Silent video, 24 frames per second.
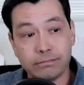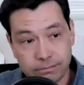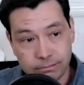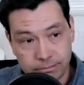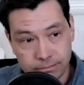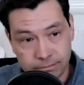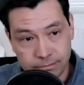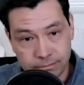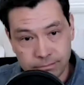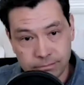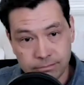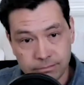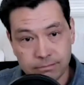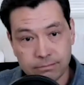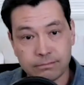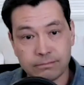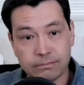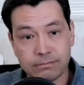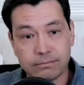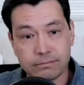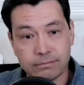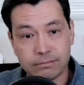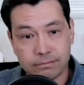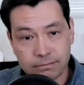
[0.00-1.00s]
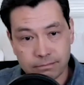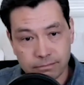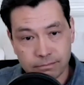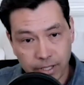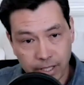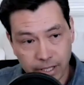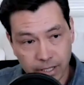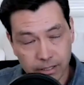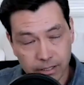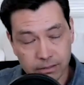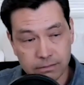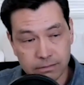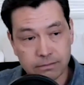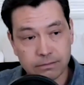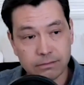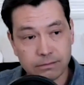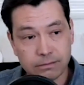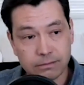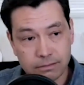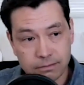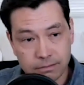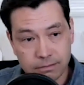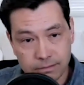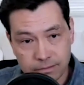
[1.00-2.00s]
you have a gift, that the gift
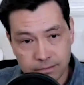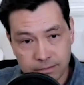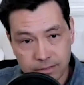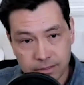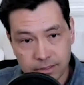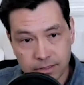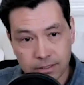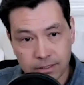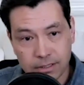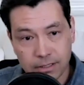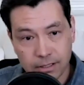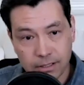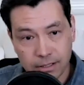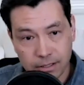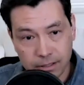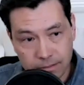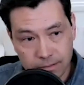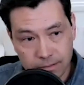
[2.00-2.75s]
matters. Do you know